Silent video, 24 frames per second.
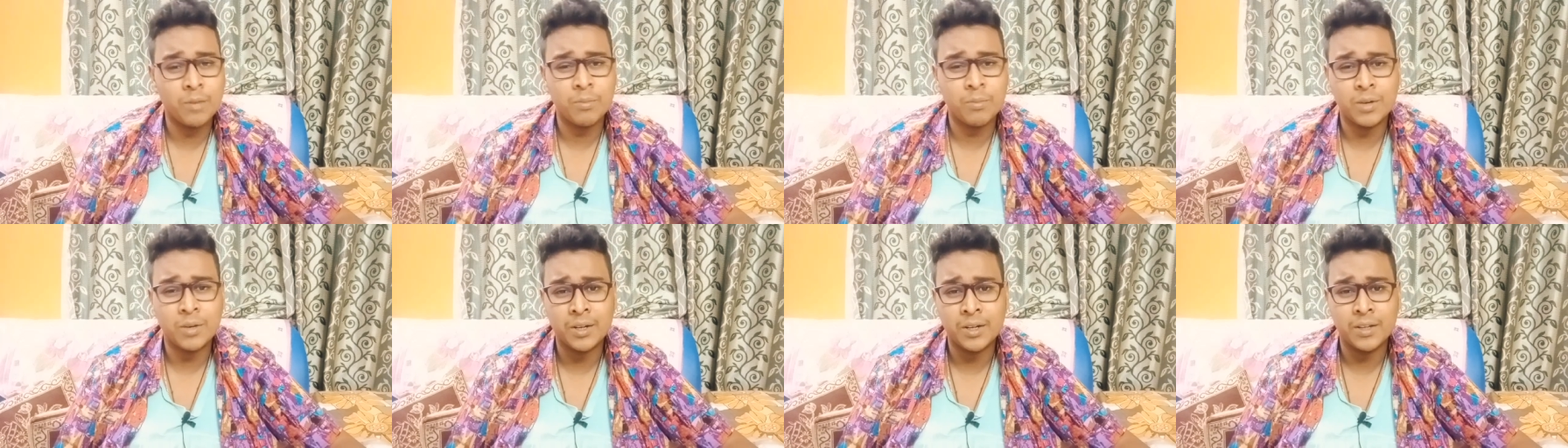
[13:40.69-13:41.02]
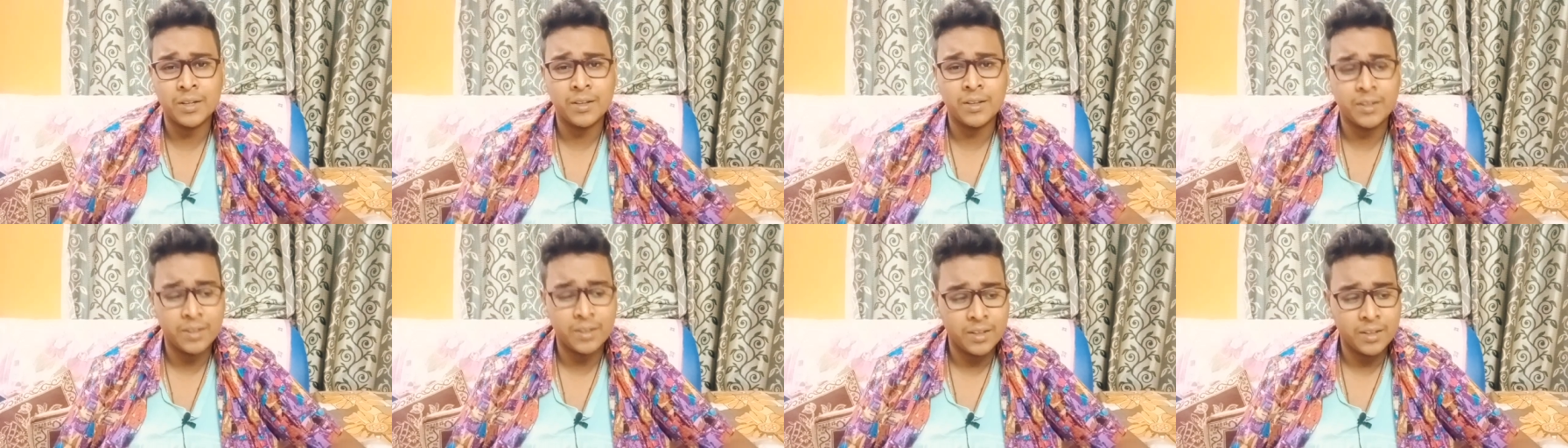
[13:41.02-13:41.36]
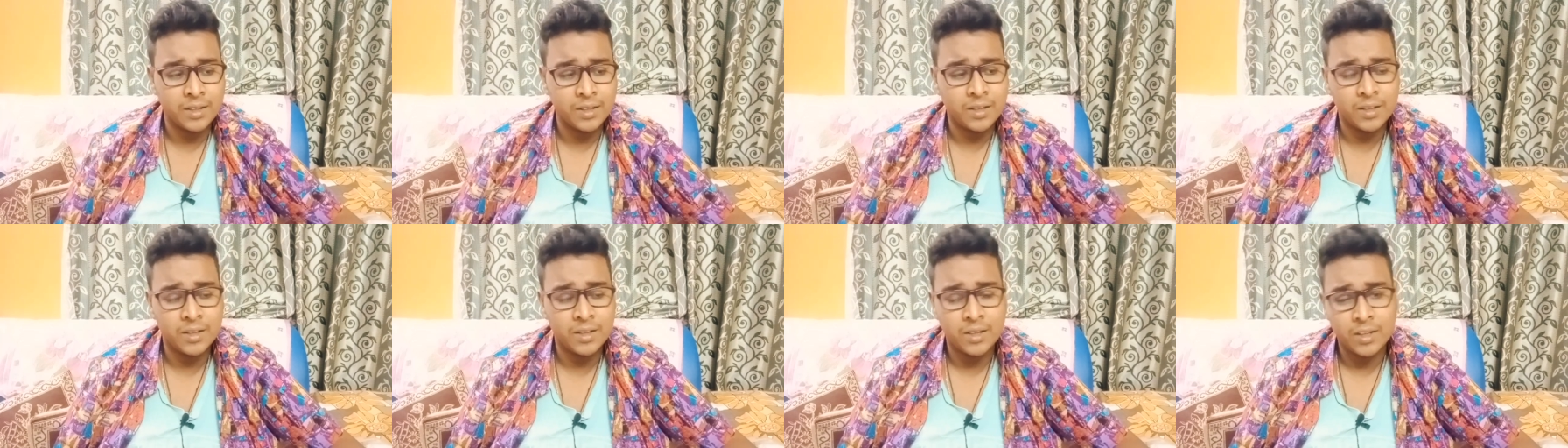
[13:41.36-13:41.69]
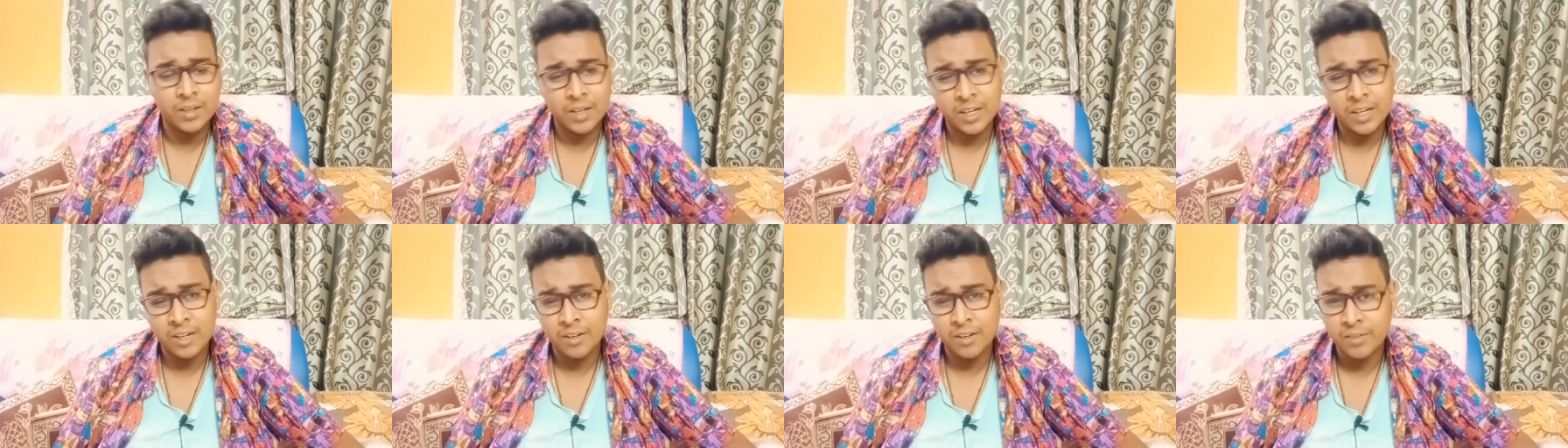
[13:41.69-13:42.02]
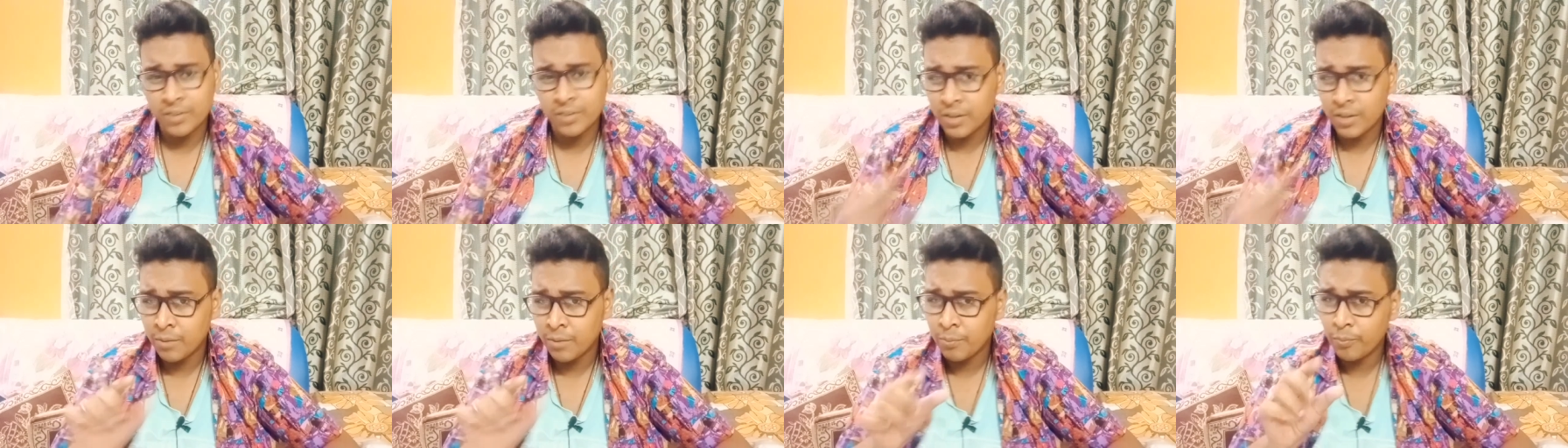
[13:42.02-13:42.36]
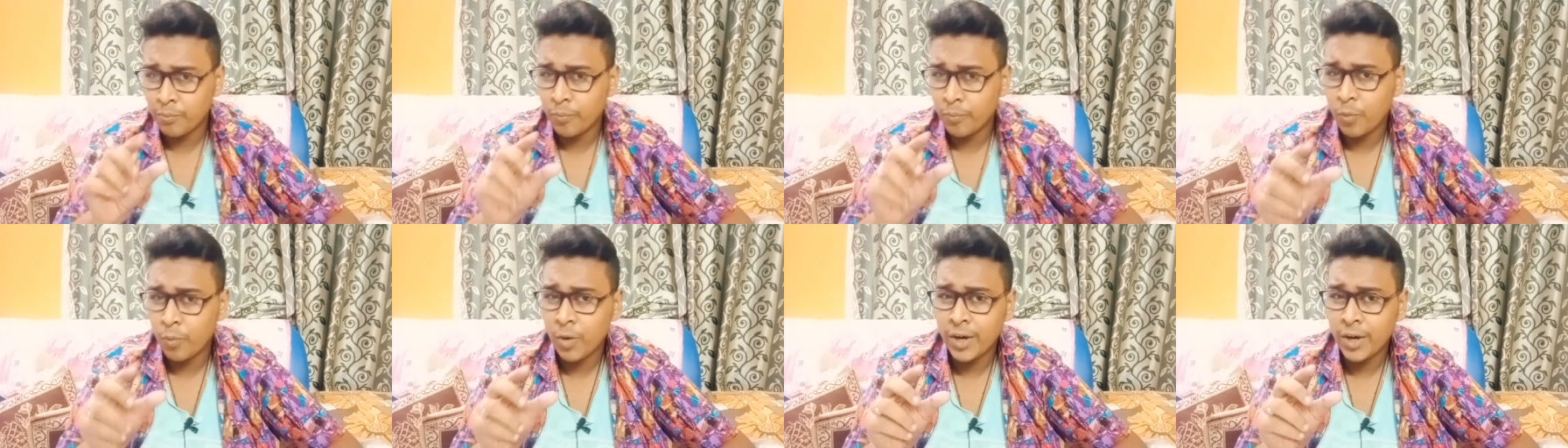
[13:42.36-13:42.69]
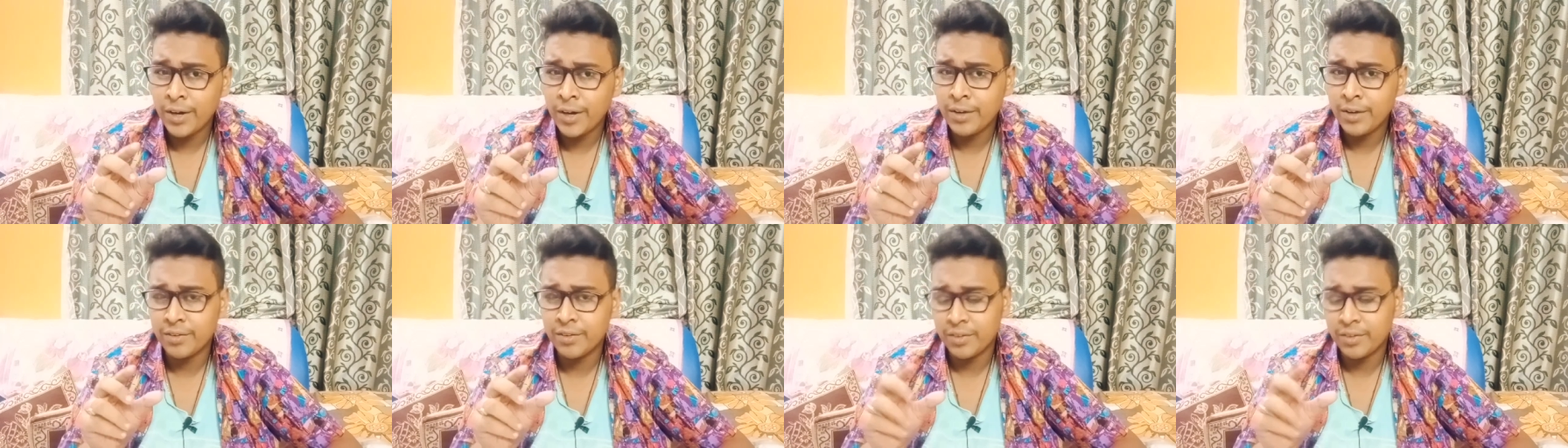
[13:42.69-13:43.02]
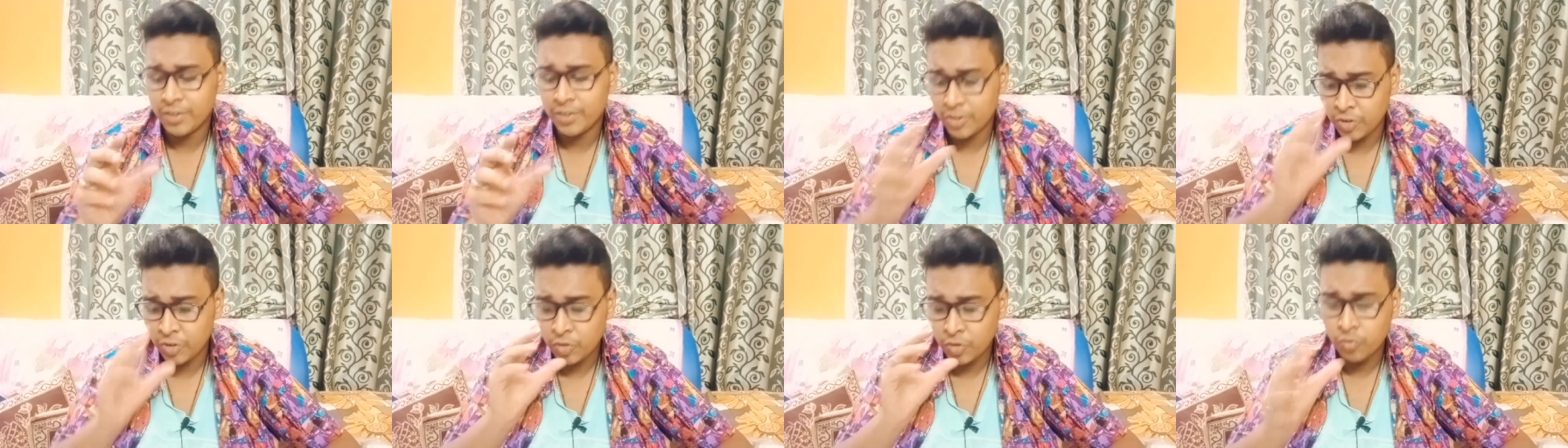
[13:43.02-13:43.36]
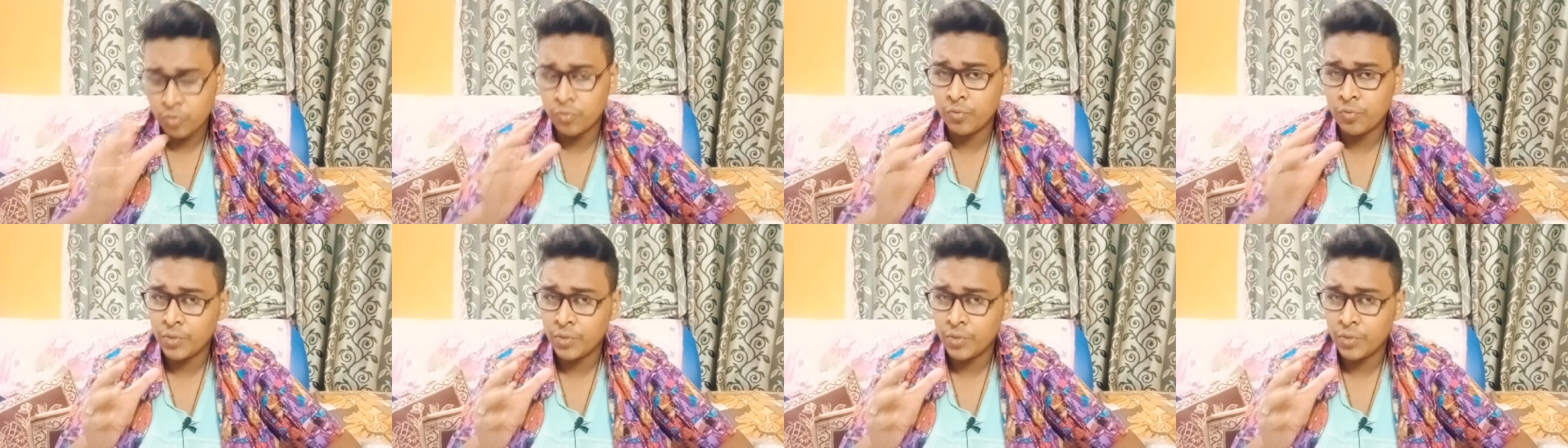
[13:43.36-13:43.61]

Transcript: but in some points you